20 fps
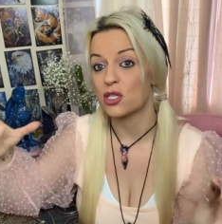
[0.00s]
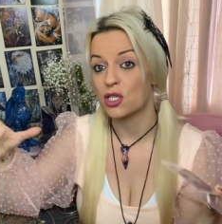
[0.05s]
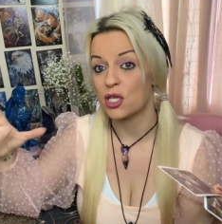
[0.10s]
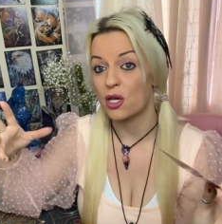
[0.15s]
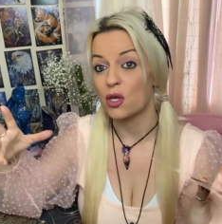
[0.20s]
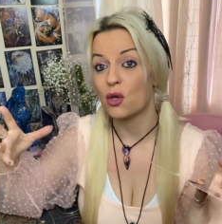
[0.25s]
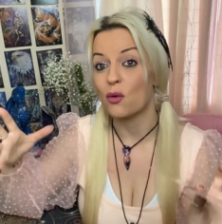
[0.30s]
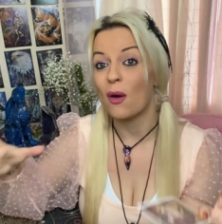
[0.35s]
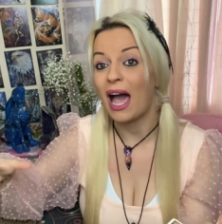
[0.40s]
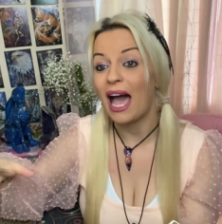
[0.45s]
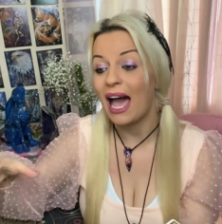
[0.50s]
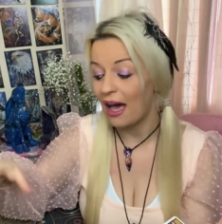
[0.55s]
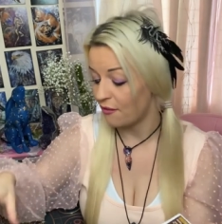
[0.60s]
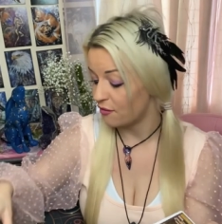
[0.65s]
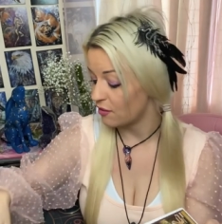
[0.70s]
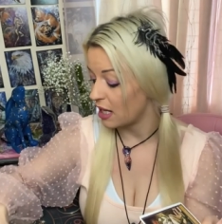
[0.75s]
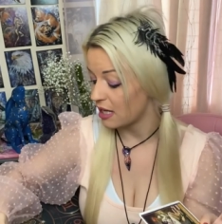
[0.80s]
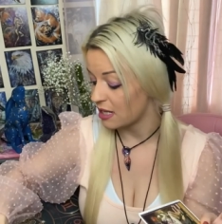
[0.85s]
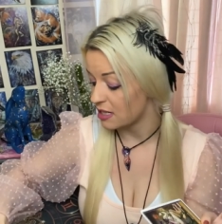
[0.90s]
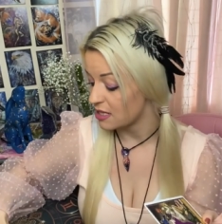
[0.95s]
So you
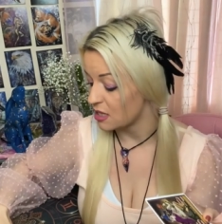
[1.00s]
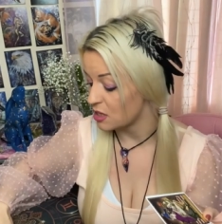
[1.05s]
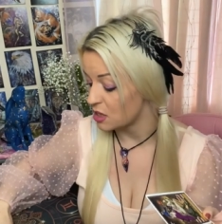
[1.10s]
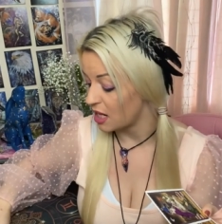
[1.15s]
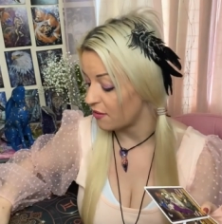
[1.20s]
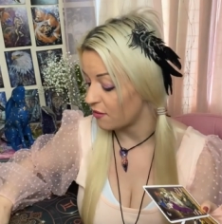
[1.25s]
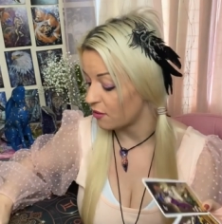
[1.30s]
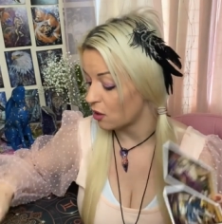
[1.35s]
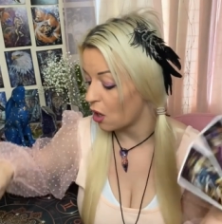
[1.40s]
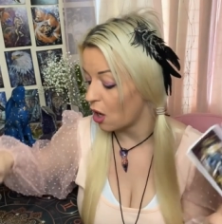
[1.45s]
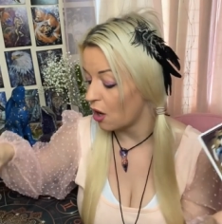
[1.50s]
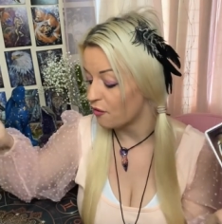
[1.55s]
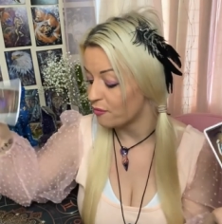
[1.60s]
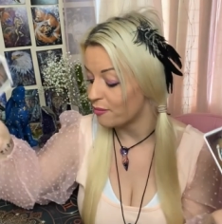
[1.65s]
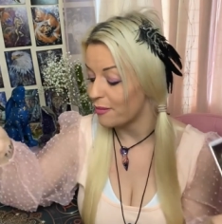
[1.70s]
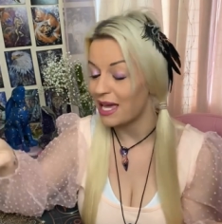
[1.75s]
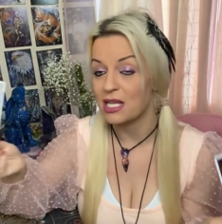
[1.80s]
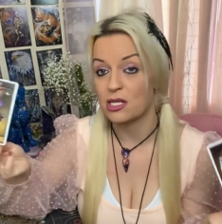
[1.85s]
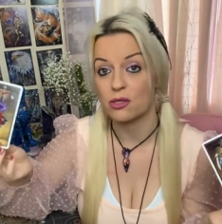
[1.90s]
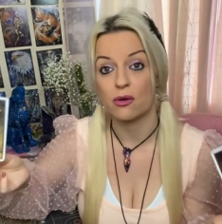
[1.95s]
have, like I said, you have a lot of
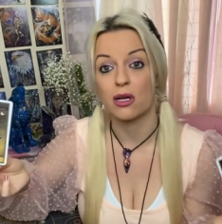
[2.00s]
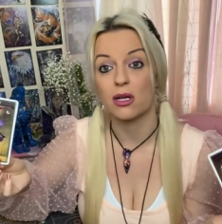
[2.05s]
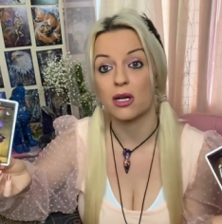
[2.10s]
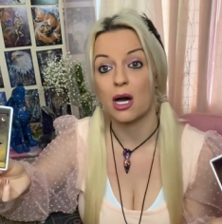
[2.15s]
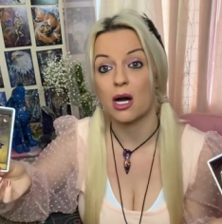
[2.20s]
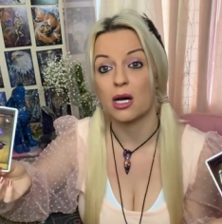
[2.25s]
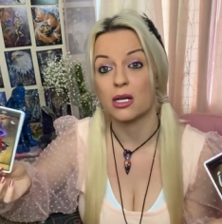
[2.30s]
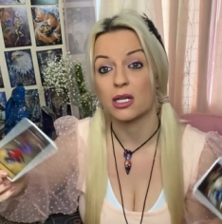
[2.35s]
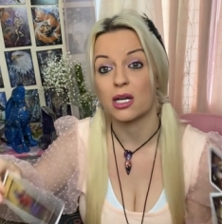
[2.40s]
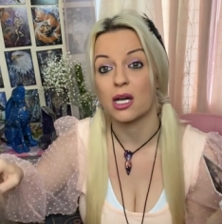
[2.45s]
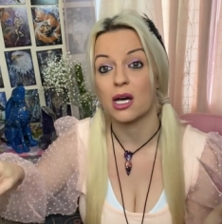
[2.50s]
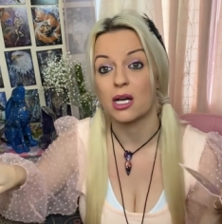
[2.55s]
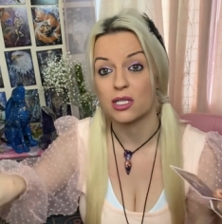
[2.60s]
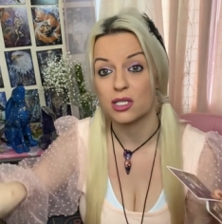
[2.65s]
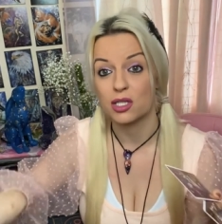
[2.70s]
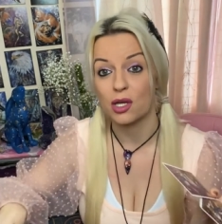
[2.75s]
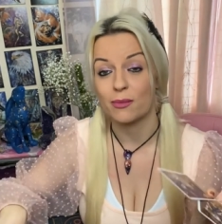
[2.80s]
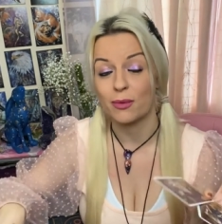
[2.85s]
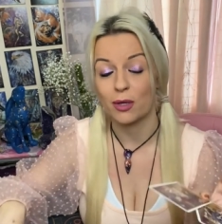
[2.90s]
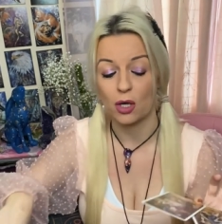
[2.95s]
major arcana
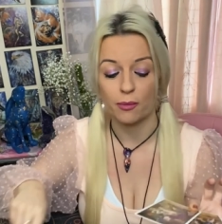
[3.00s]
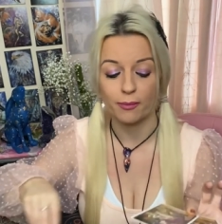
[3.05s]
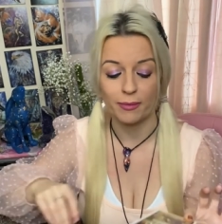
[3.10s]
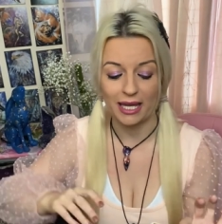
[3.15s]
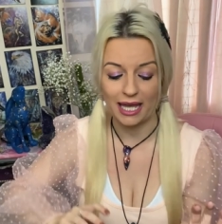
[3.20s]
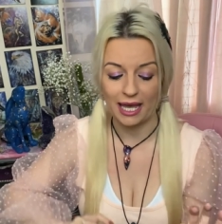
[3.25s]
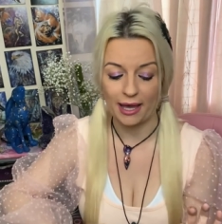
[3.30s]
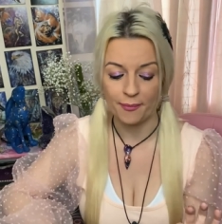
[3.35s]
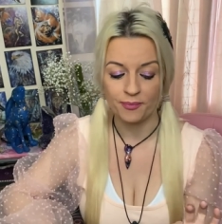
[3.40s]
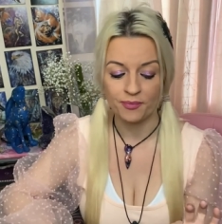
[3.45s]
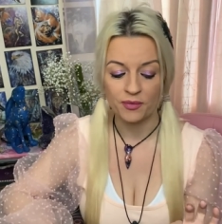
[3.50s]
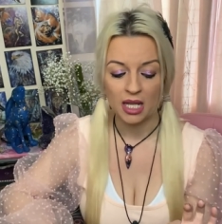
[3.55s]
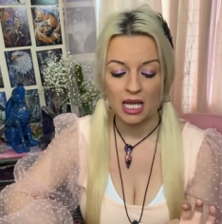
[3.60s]
cards coming up here.